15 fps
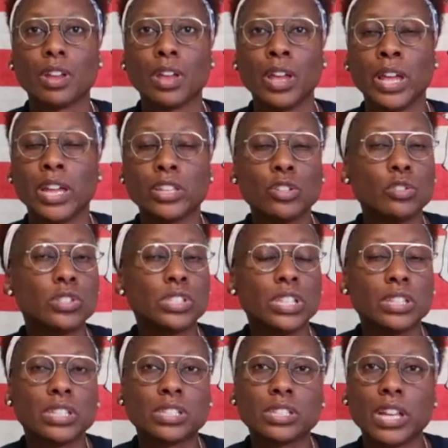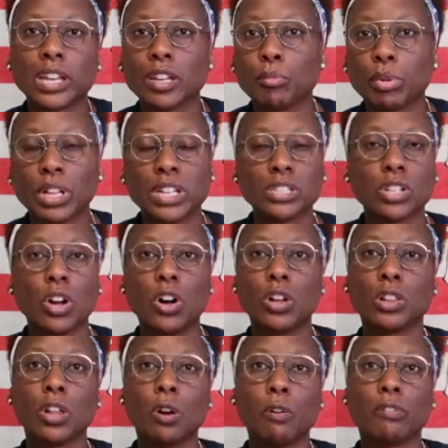And you see this taking place
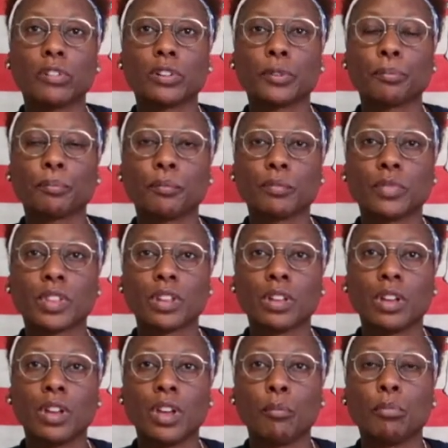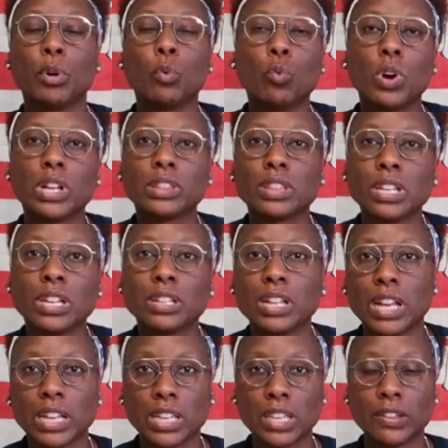all over. But one thing
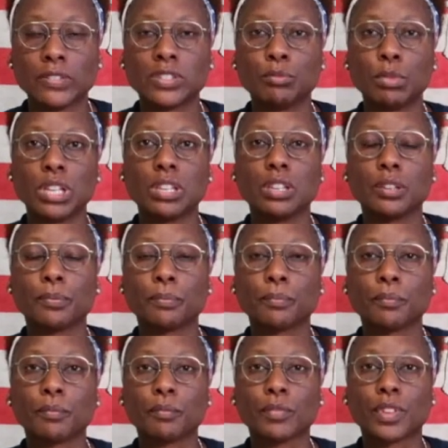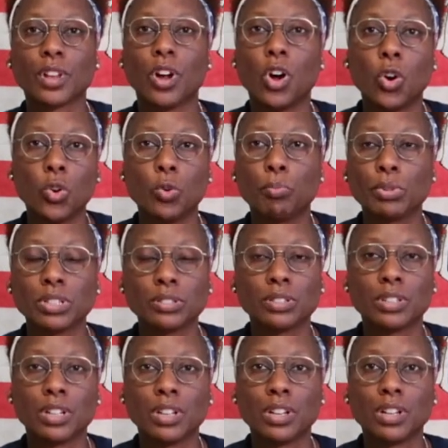that gives me hope,
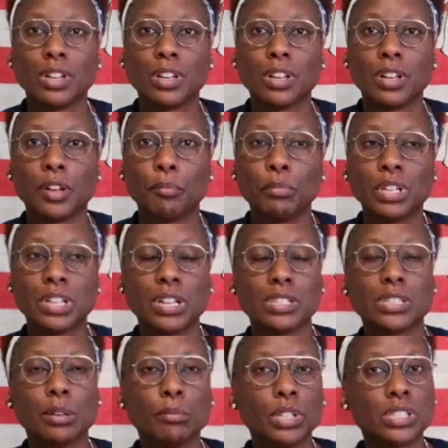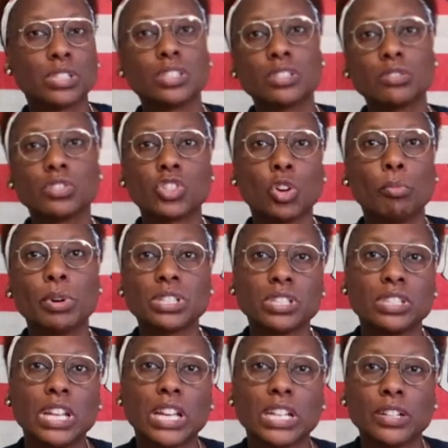because I'm listening to so much
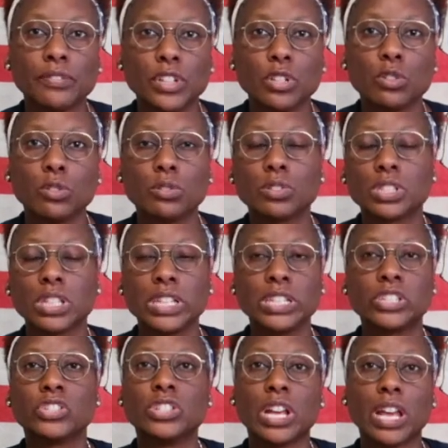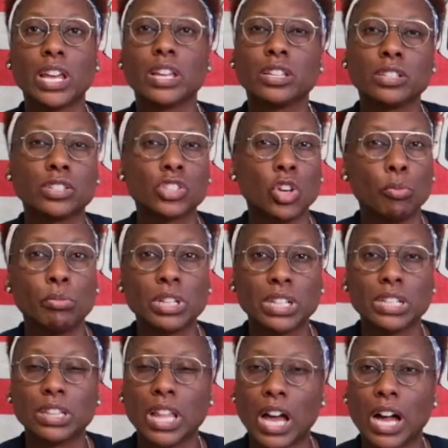negative news each day, so
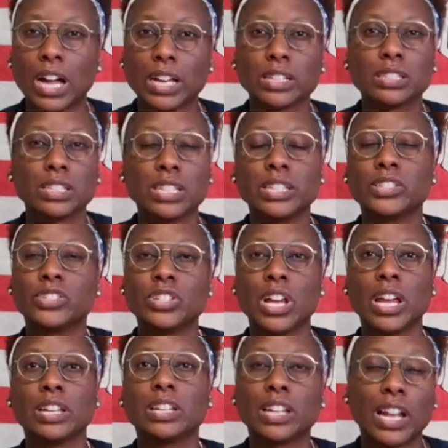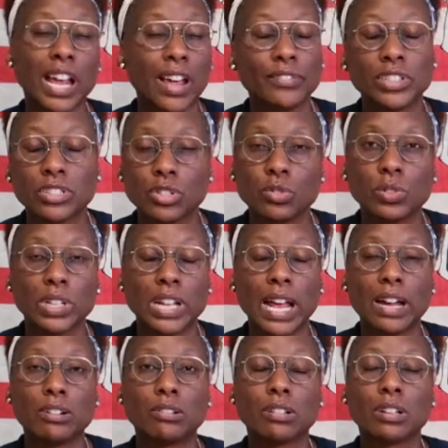many lies each day that I have to tune it
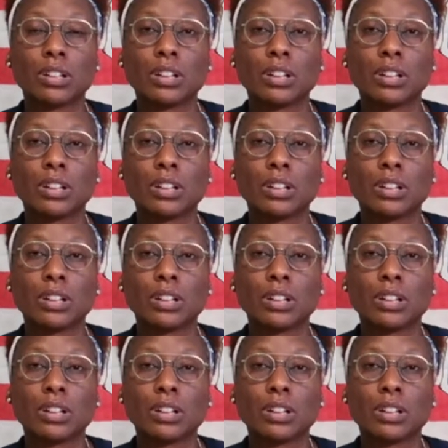out,